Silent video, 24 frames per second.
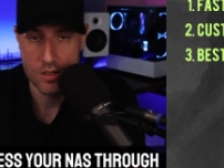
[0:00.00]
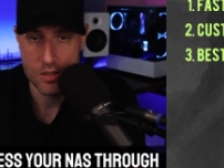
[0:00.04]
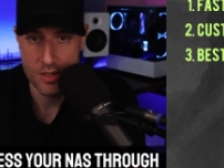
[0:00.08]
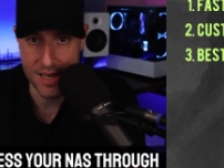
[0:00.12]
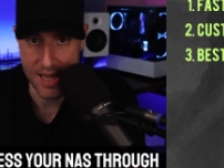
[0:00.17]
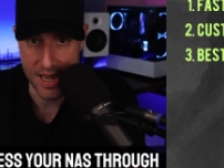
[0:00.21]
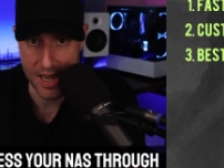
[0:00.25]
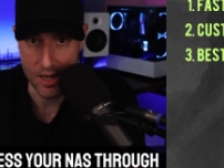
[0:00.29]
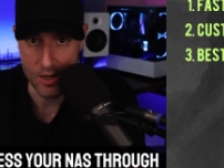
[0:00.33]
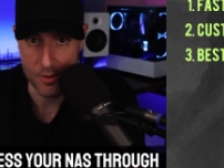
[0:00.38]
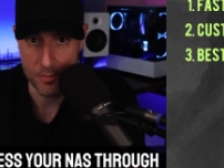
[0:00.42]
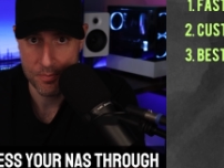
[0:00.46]

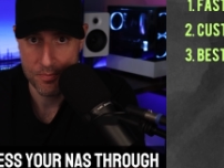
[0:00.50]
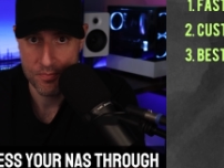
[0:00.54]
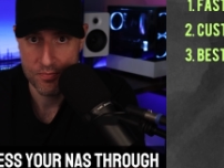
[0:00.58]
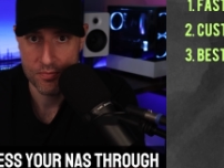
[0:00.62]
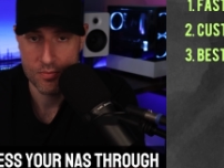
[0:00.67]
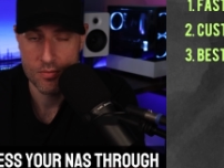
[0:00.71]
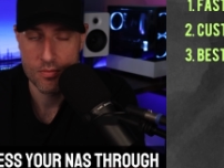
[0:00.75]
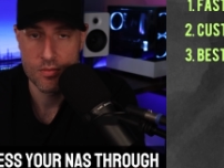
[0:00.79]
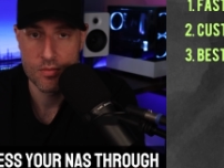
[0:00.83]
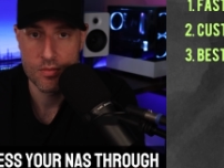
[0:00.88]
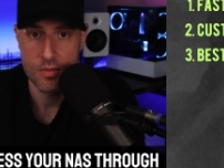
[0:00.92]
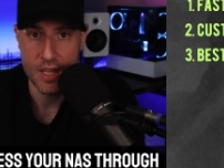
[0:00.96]
Now,
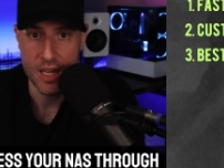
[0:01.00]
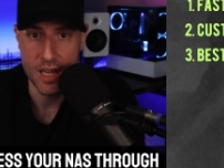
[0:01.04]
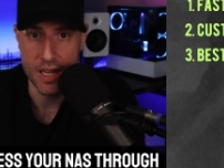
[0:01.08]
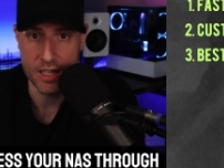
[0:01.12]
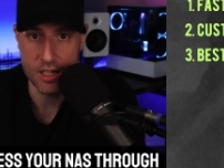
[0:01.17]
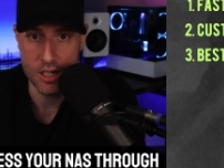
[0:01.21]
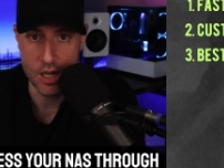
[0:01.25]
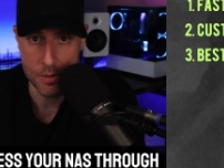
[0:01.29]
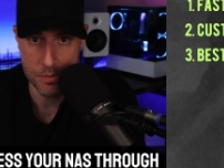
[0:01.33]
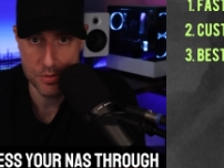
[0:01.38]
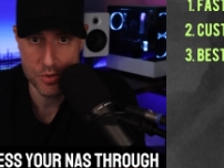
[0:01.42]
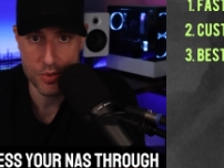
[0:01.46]

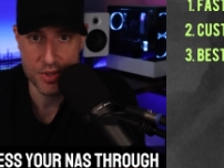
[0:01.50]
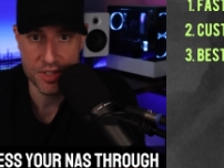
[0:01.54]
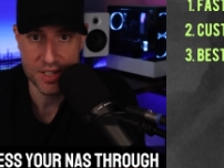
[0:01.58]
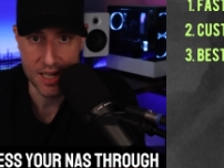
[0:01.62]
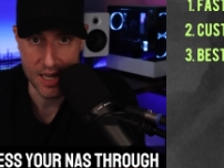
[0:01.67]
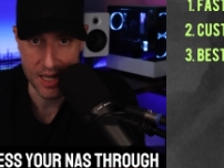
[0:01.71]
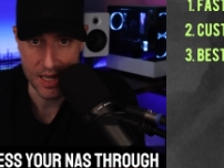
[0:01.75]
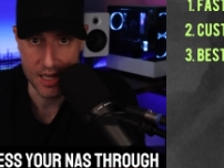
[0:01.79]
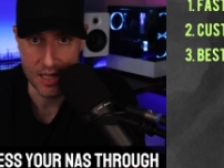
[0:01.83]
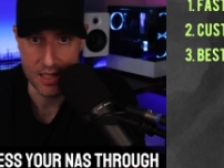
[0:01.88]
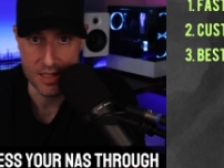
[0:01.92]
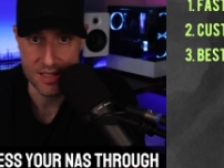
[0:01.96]
it comes with
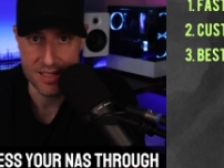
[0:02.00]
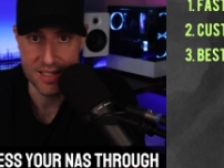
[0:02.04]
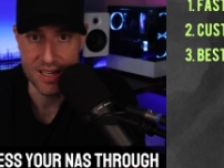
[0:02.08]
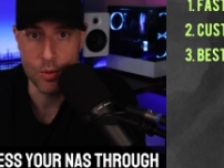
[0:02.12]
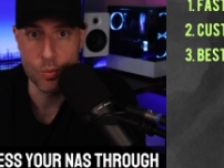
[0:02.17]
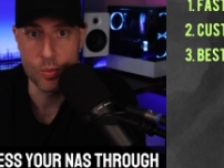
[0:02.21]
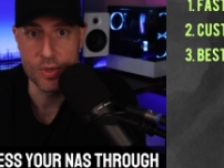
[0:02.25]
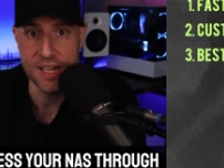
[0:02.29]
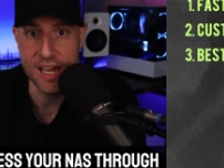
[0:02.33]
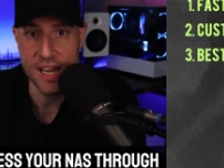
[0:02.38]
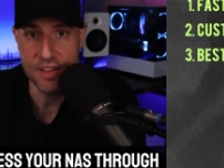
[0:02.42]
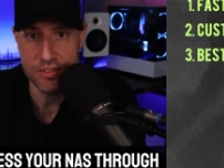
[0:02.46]
cons,
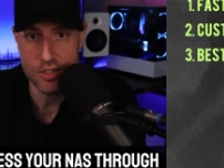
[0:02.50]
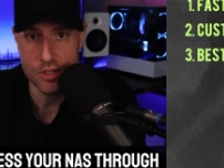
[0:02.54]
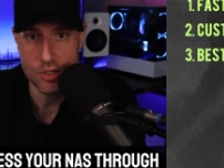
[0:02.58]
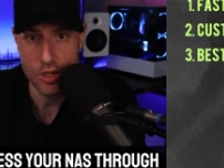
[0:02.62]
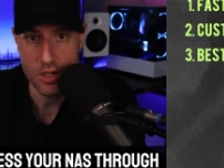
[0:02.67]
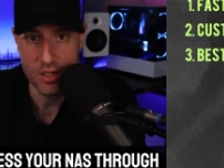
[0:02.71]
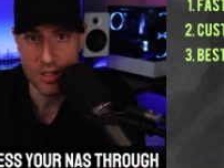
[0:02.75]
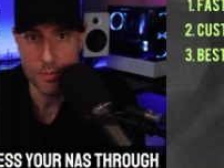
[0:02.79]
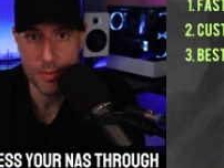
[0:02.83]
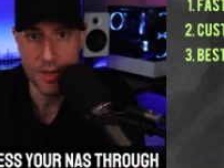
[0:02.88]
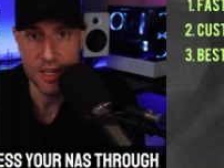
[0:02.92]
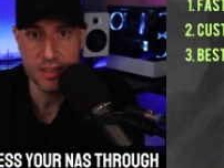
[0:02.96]
and we have to
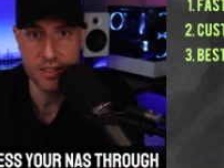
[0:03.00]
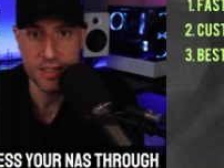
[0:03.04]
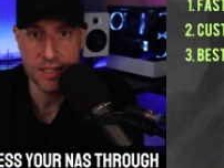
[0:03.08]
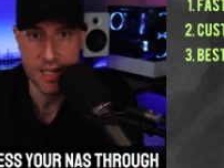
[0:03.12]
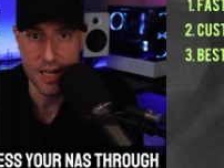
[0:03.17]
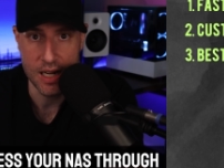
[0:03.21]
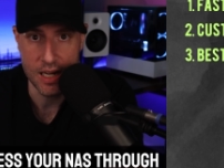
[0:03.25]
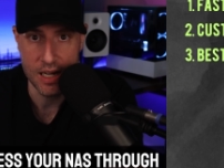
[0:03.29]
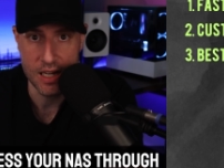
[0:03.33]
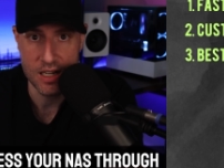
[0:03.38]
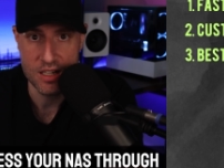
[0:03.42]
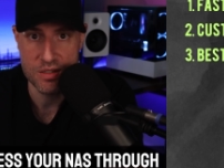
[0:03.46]
talk about the
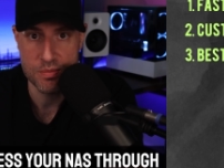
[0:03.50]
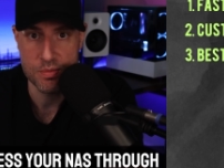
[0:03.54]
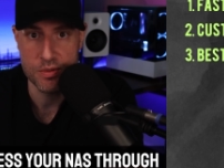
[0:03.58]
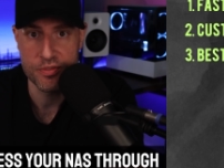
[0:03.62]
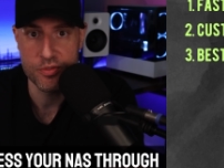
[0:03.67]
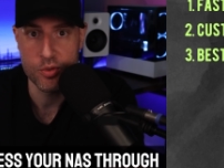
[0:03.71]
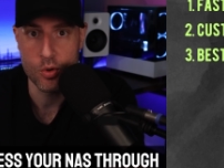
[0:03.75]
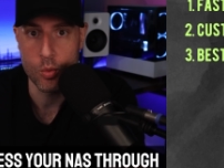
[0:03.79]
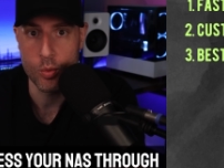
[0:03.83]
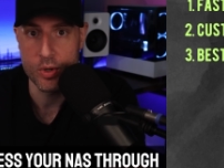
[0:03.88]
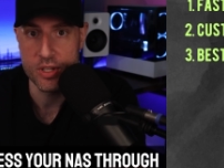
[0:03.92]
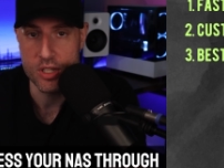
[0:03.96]
cons
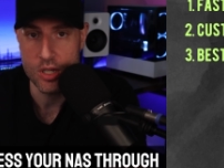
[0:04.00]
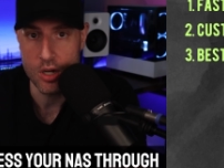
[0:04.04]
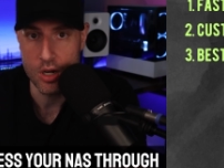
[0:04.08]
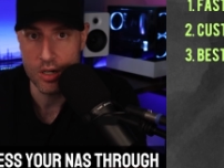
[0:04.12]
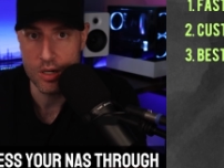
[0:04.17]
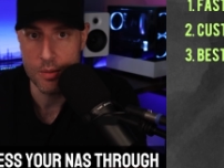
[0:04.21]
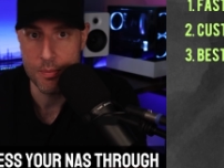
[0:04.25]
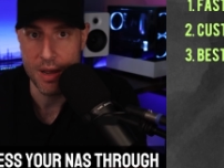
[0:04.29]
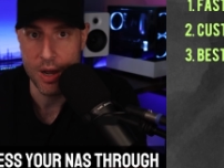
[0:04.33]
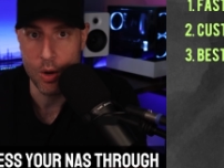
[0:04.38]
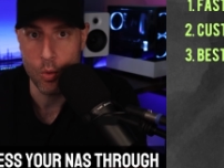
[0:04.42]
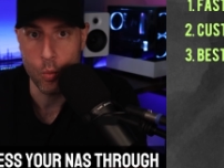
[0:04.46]
before we
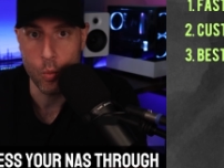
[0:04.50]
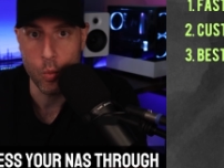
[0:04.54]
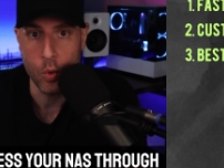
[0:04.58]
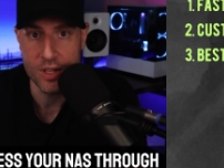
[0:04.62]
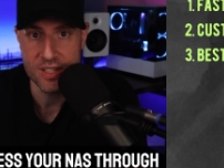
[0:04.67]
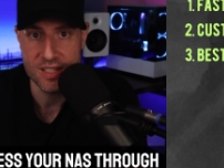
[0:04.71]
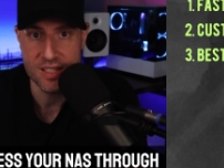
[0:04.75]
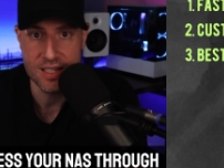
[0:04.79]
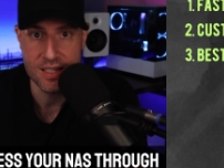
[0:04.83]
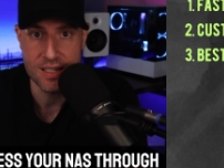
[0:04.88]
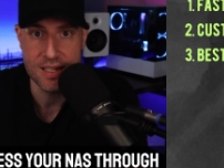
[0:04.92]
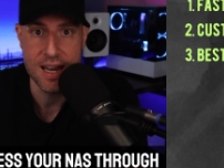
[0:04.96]
talk about
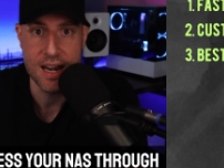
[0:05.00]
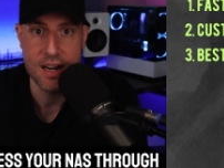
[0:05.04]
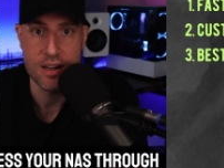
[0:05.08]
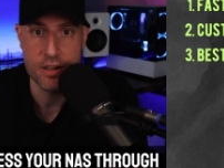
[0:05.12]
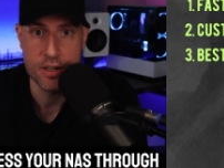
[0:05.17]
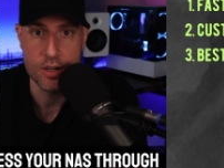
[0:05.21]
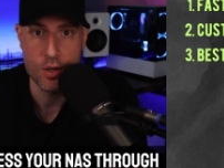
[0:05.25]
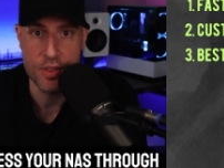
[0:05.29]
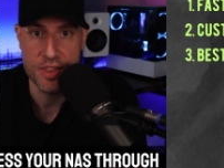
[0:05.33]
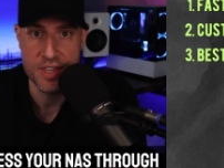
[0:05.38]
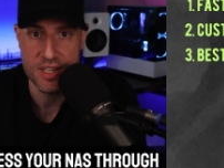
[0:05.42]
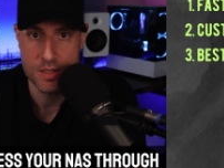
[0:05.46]
what
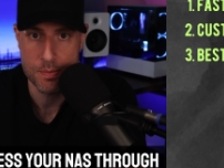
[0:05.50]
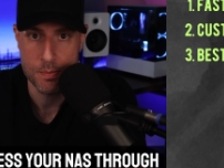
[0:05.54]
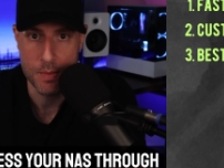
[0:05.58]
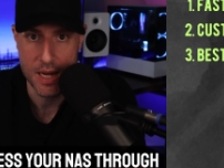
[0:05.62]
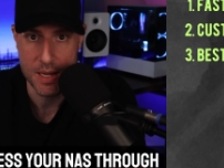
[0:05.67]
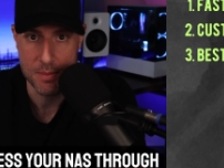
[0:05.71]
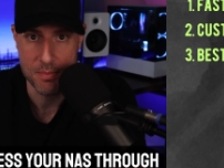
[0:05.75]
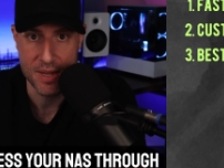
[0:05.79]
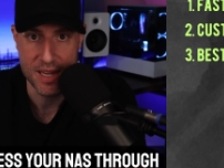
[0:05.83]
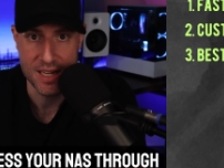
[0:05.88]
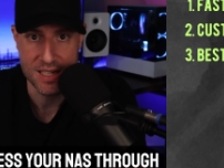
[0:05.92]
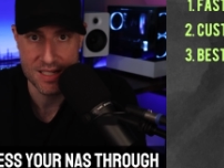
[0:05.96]
scenario this
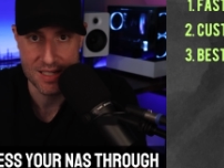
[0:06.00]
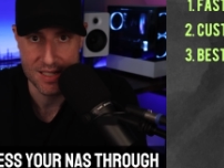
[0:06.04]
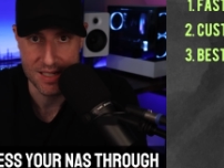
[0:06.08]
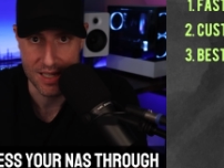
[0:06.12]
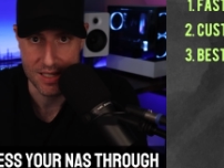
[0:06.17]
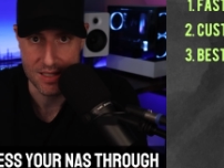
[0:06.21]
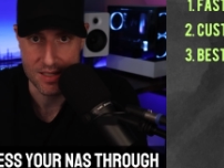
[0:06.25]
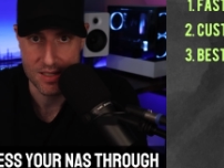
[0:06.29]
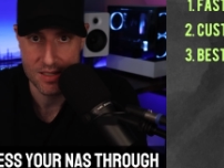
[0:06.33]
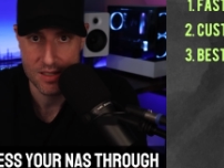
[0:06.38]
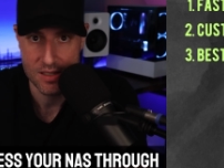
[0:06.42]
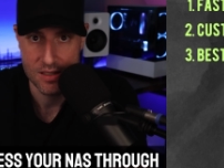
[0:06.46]
might make
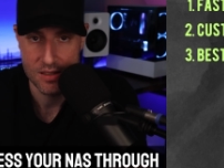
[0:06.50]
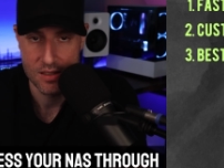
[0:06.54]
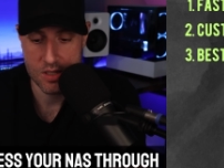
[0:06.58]
sense.